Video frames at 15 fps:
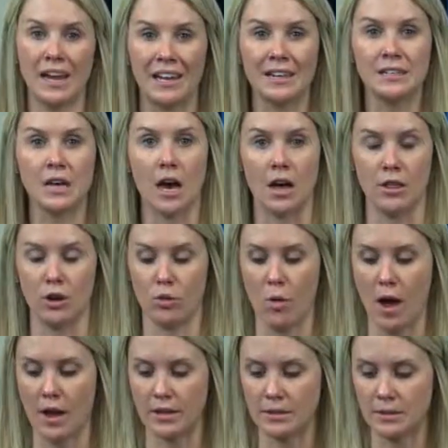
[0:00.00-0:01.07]
and
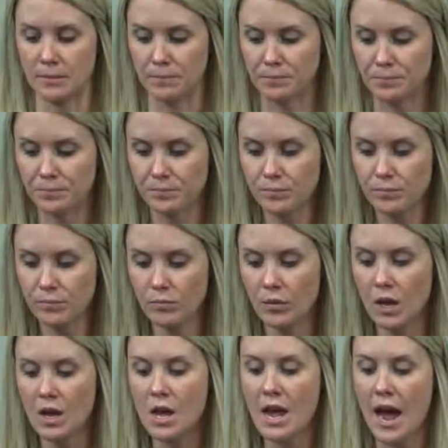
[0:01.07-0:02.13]
otherwise.
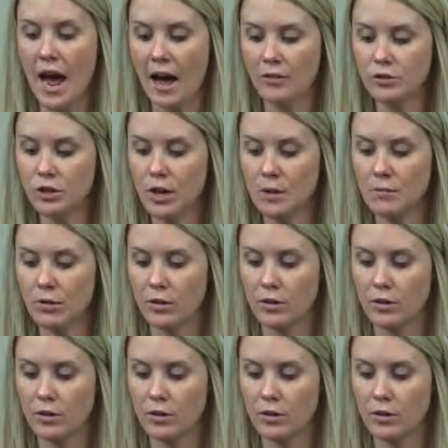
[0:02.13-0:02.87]
After I'm